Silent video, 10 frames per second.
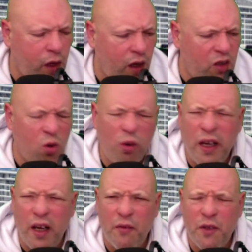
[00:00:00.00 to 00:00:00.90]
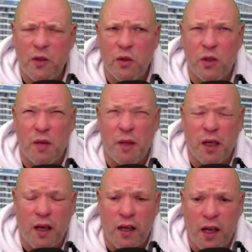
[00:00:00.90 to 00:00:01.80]
it's called Elephants or something
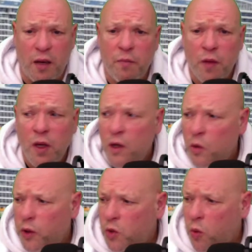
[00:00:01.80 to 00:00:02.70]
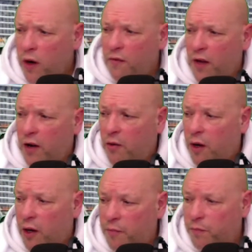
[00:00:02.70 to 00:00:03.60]
like that, which one of
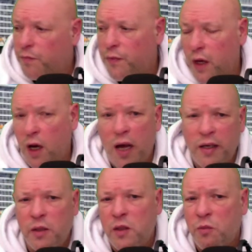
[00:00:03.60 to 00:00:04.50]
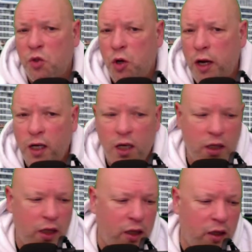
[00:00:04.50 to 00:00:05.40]
our I did some training
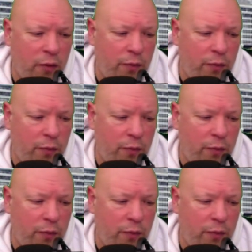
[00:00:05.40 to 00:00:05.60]
and